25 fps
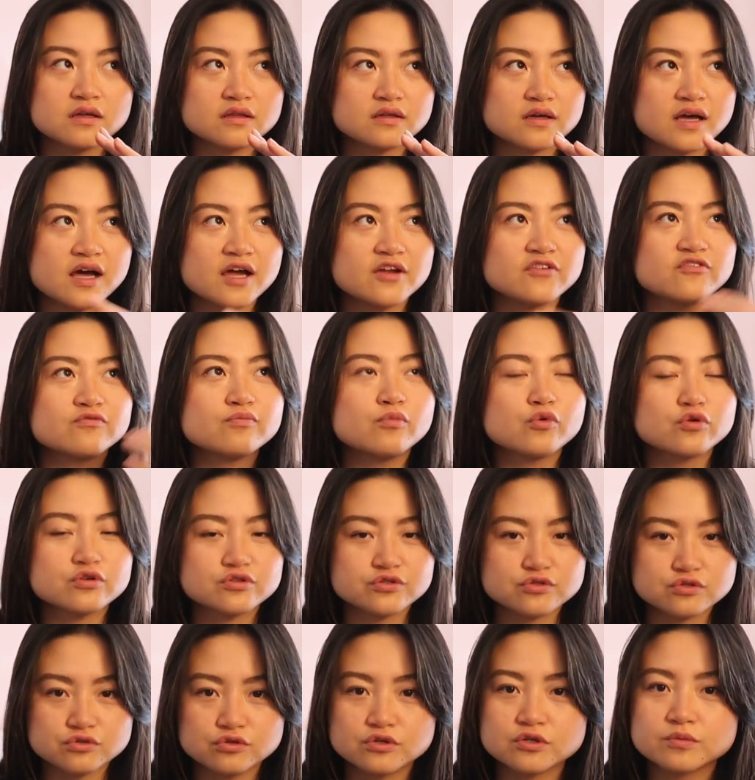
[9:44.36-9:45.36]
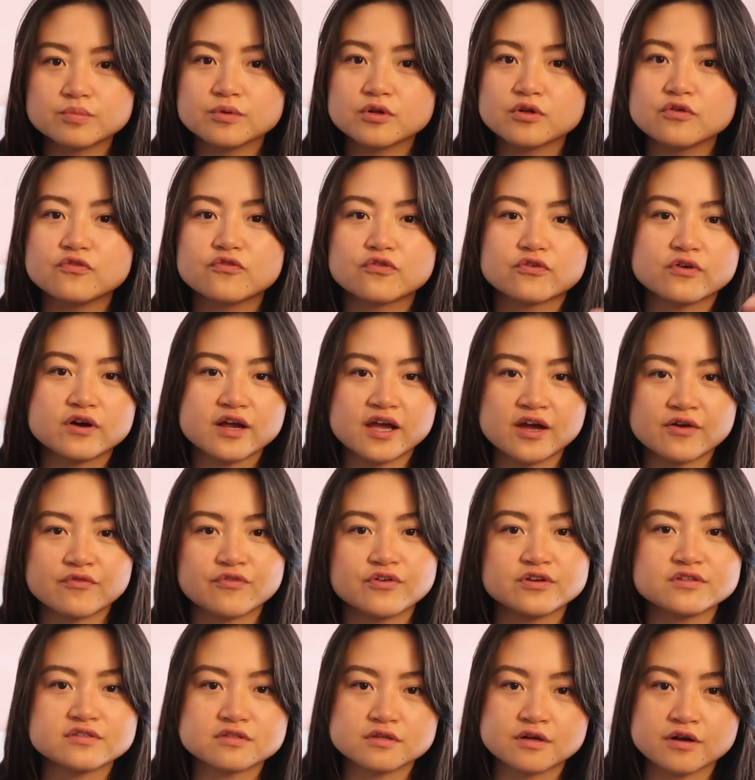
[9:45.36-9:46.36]
kind of more suitable for
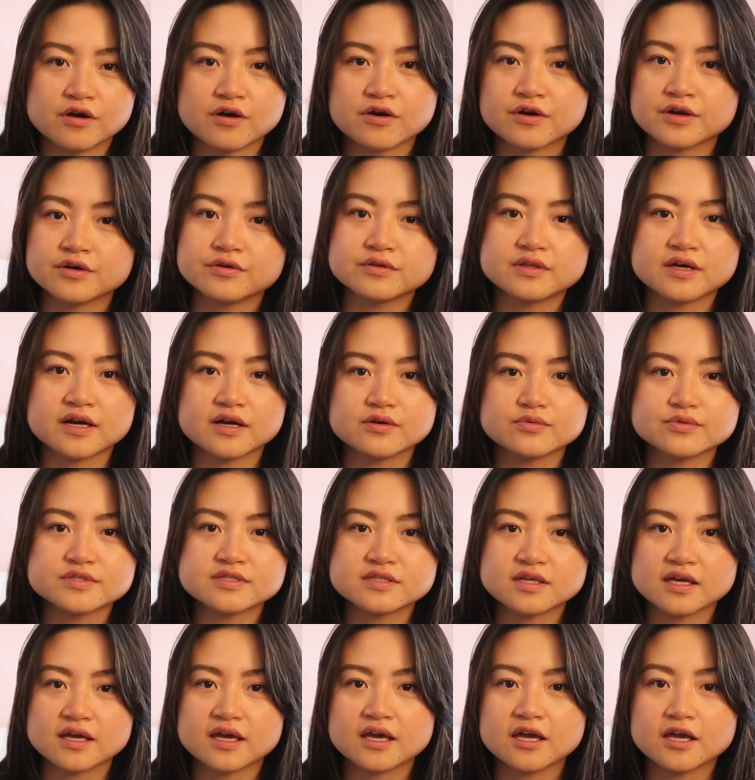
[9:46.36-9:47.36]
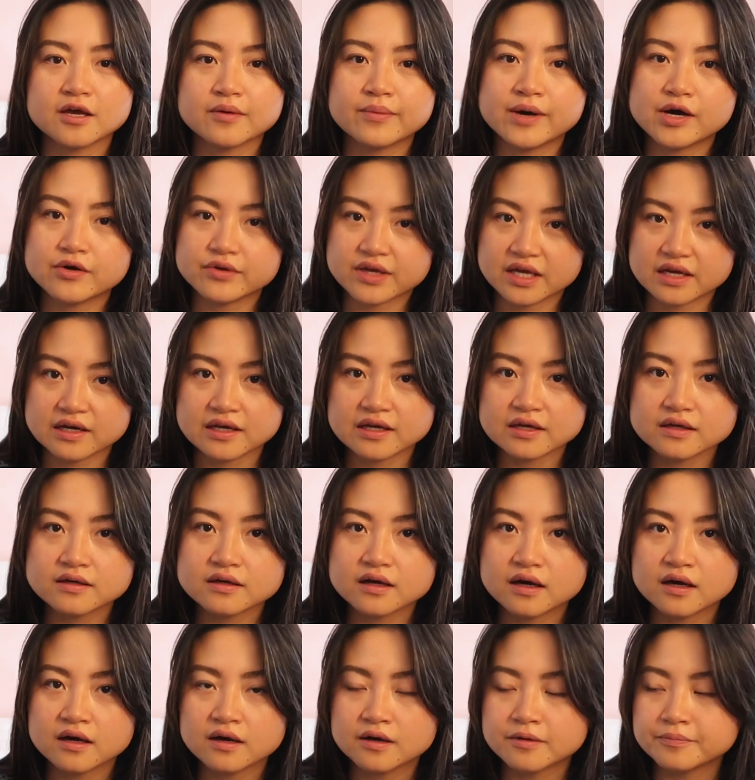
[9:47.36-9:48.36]
every scenario that I was thinking about getting
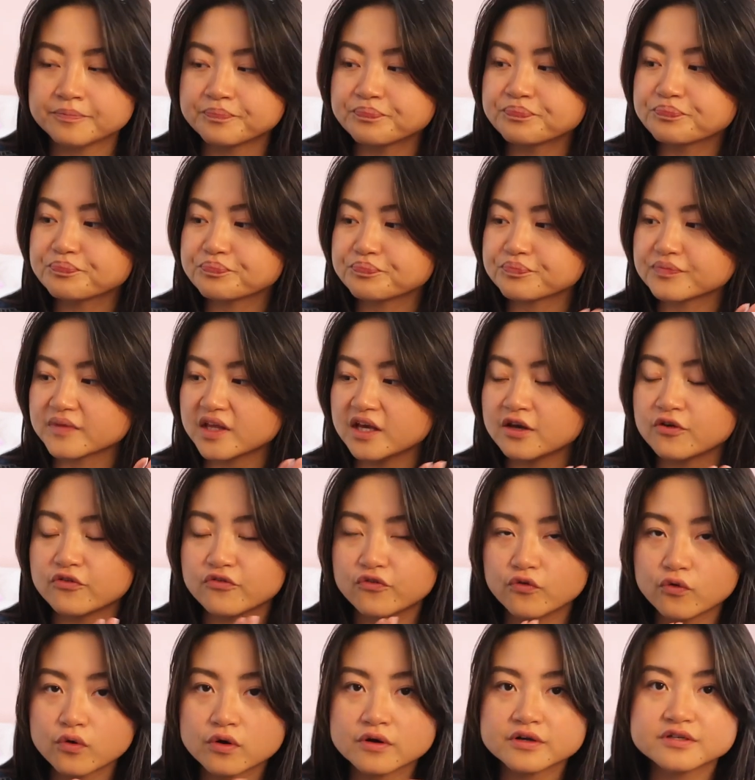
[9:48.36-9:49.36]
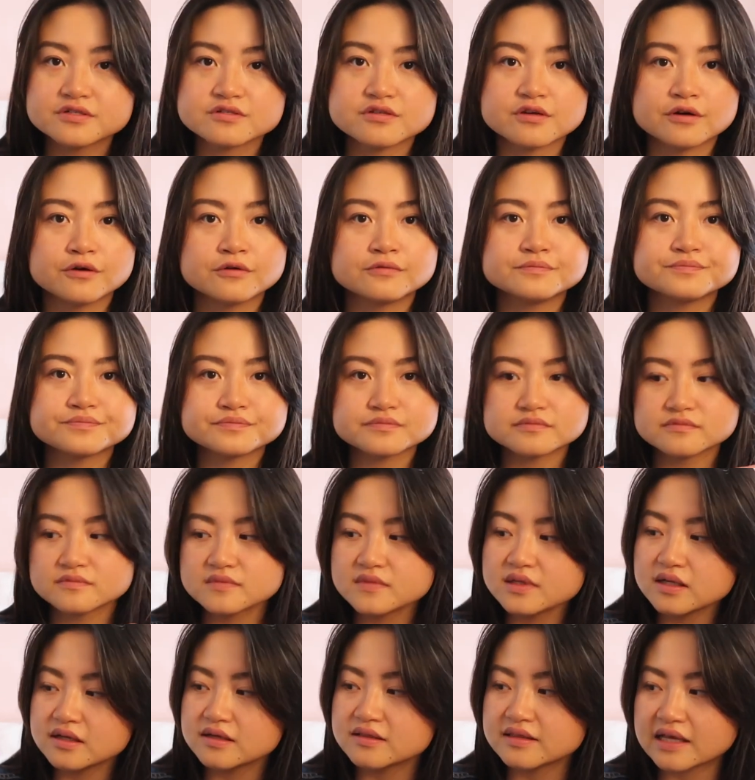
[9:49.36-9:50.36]
it for, so
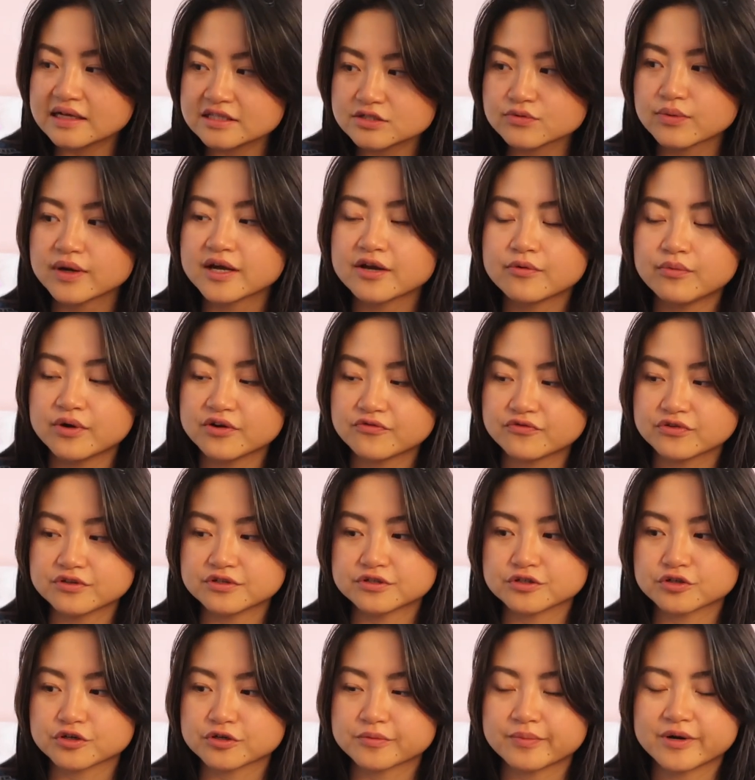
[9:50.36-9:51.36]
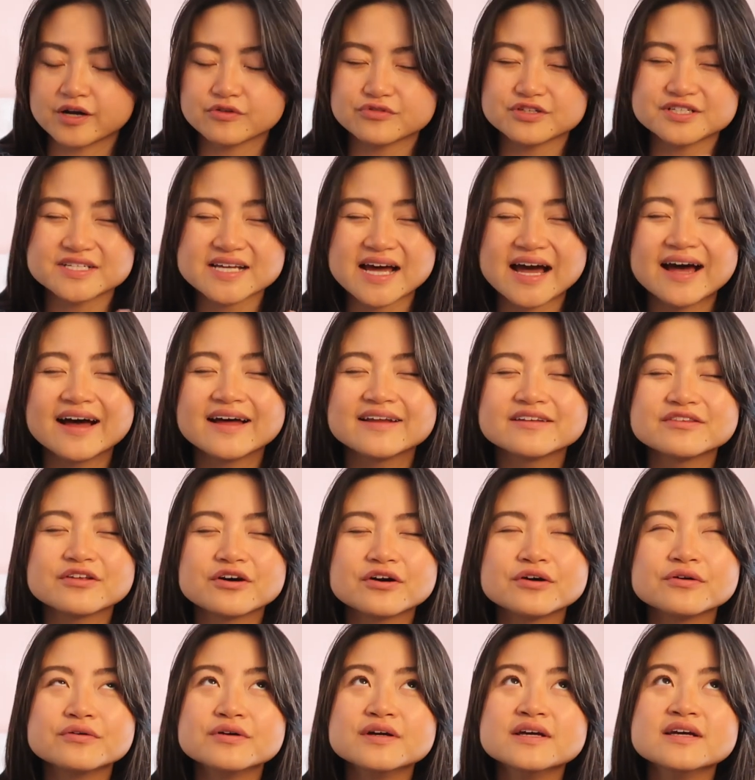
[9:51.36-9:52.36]
that's why I went for the dark brown. The tan,
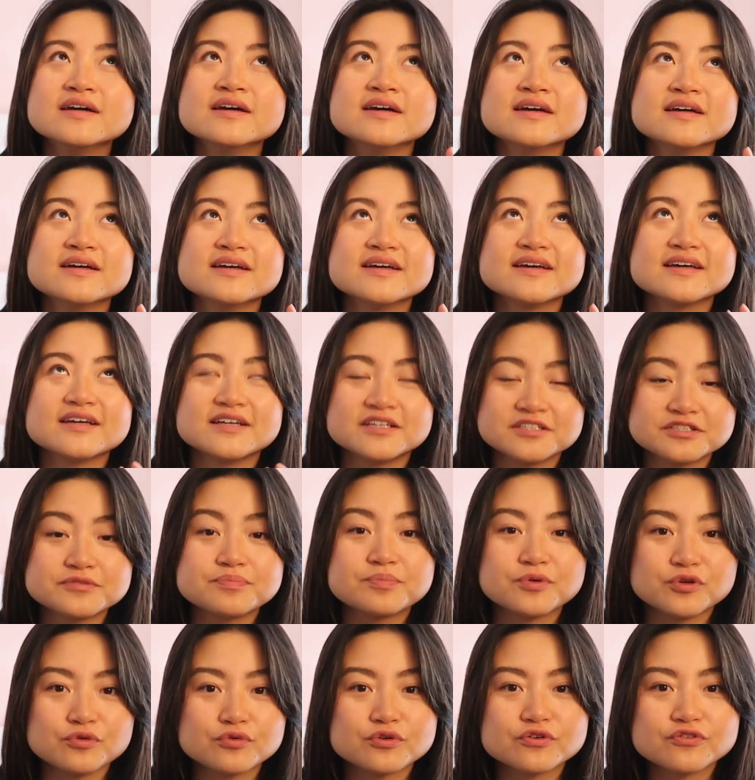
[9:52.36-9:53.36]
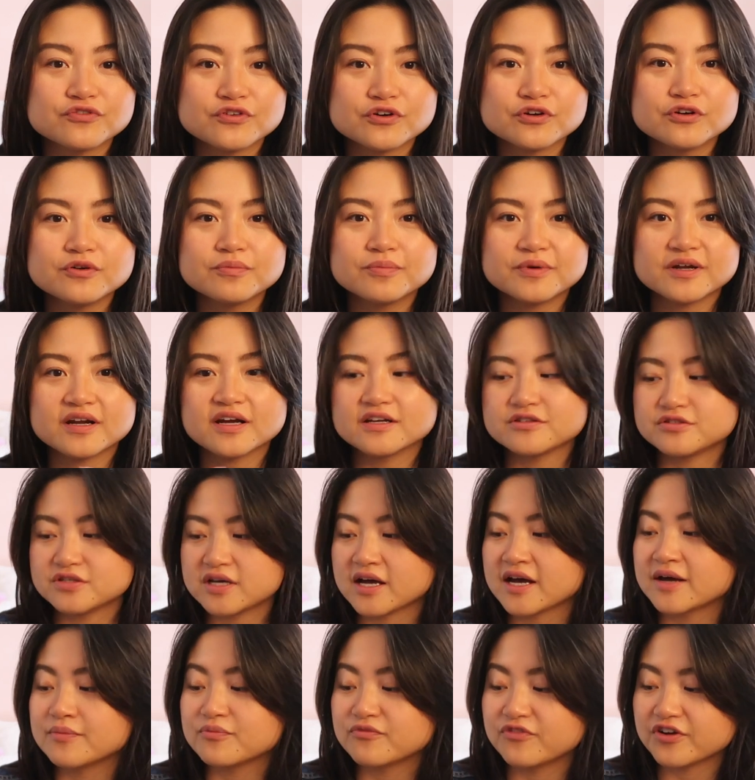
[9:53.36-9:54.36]
though, is beautiful, but
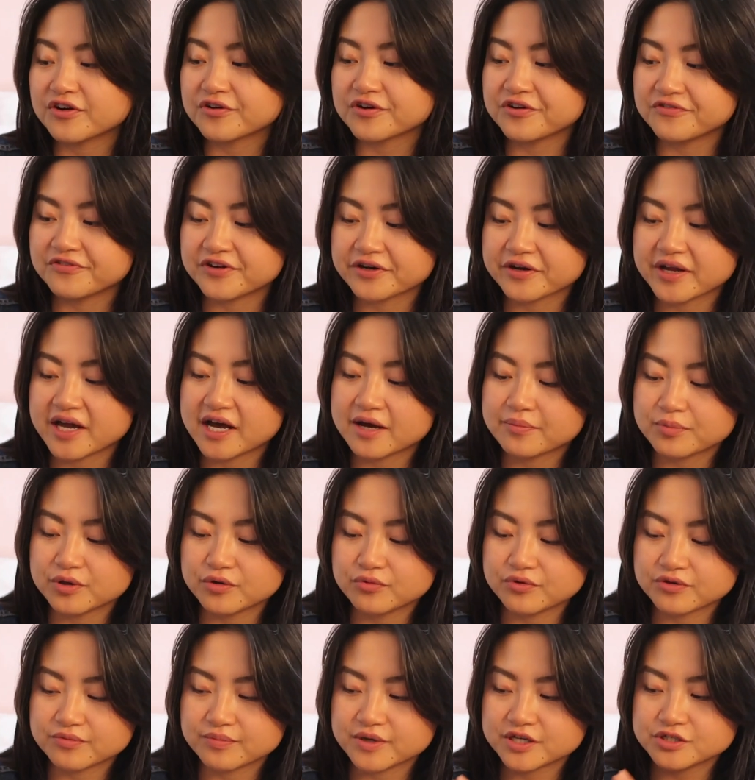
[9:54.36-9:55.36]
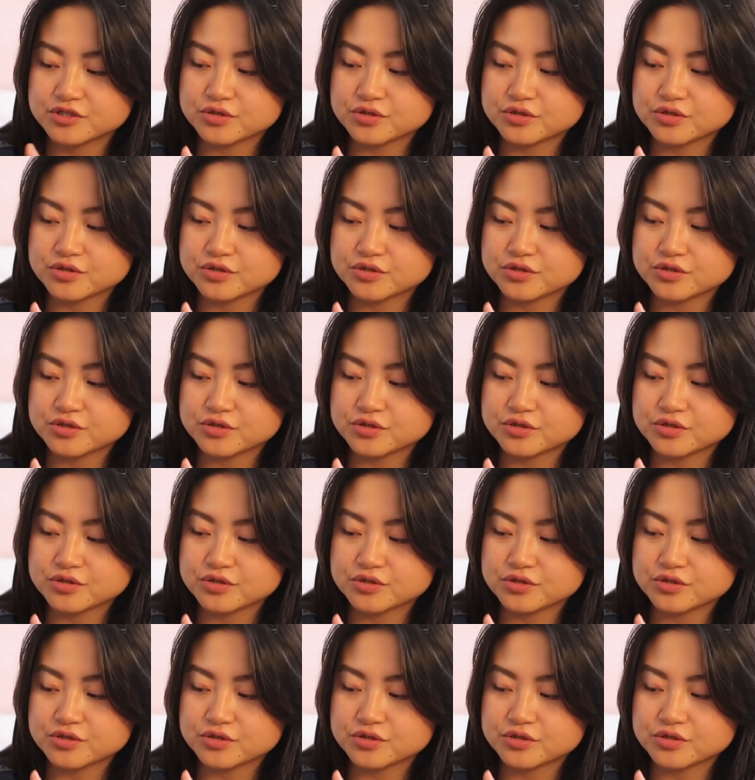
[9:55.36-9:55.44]
I'm very, very happy with my